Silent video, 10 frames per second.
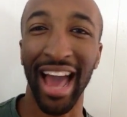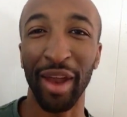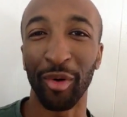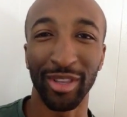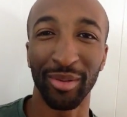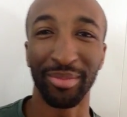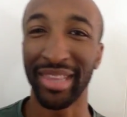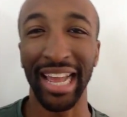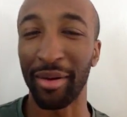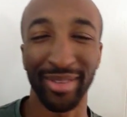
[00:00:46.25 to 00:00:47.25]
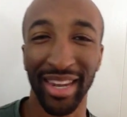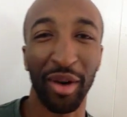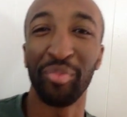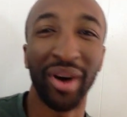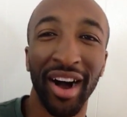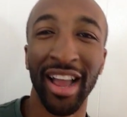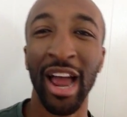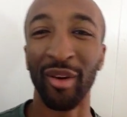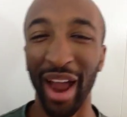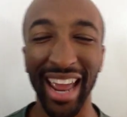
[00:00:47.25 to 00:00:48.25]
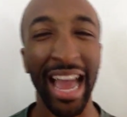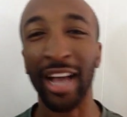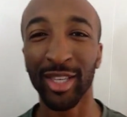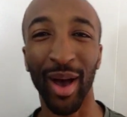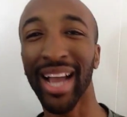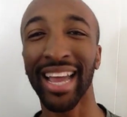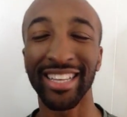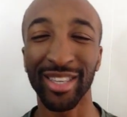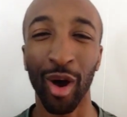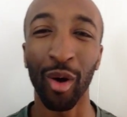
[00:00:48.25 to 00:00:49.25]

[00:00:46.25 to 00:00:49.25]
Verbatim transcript: And I didn't want them to think I was a little punk, right? So after I